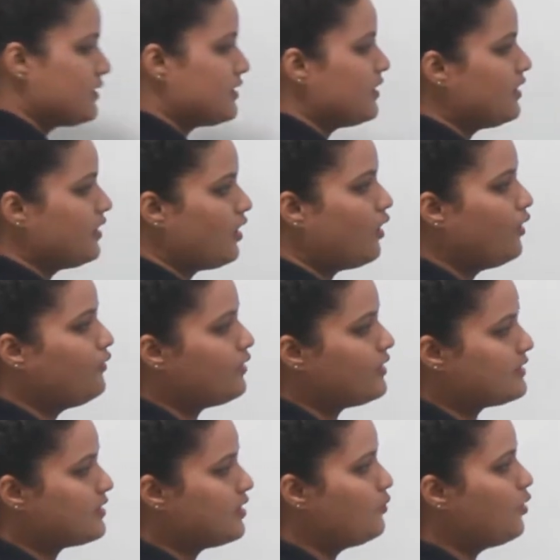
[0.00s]
area of
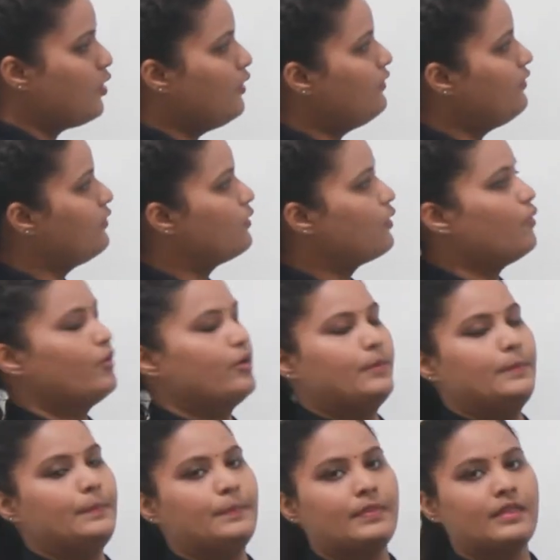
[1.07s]
frustum of cone.
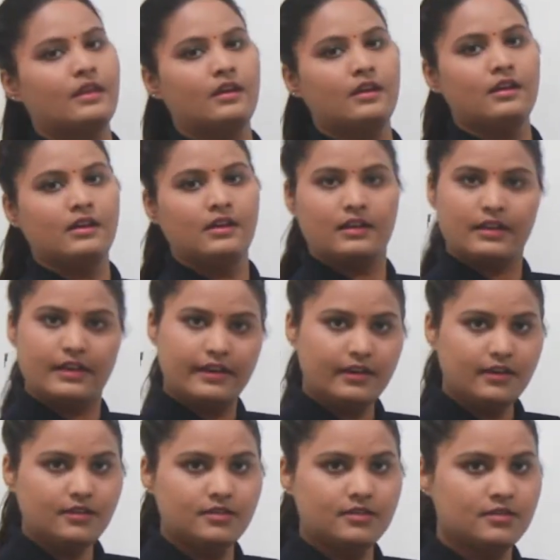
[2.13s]

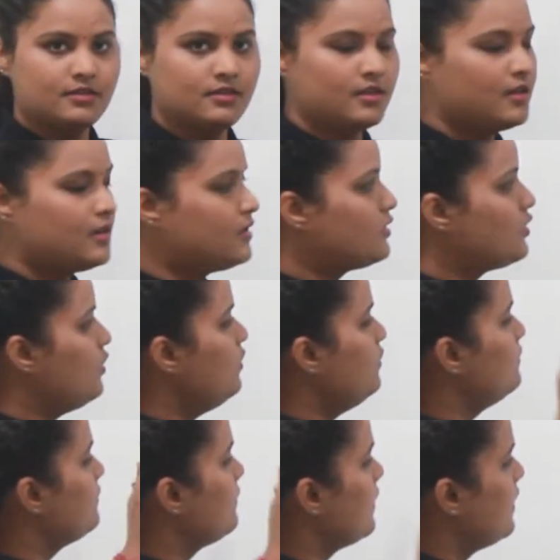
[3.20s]
Clear?
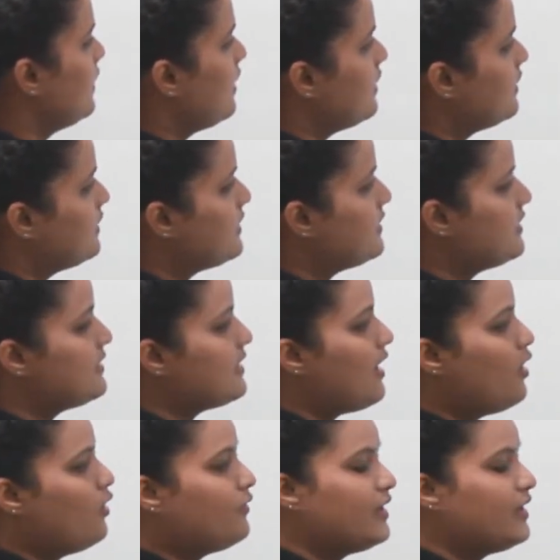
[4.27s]
So this is how we